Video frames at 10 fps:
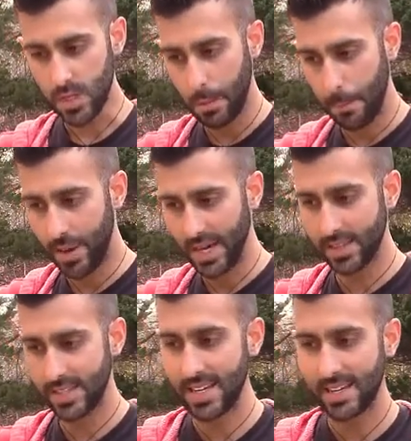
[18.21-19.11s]
But
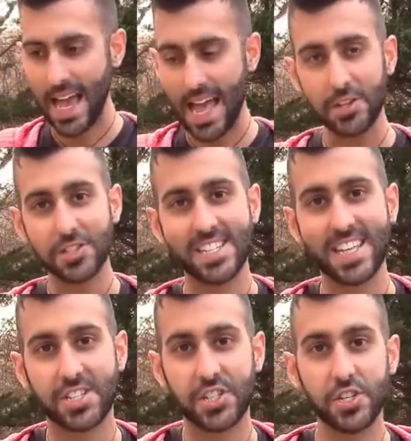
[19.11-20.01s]
the analogy
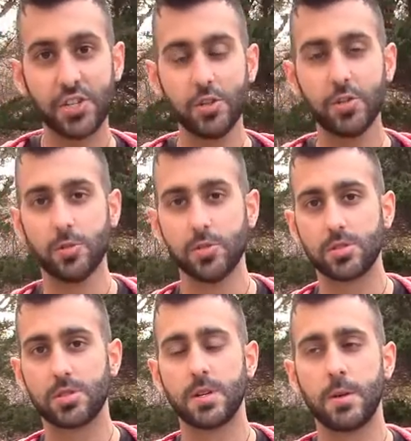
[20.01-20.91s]
that she used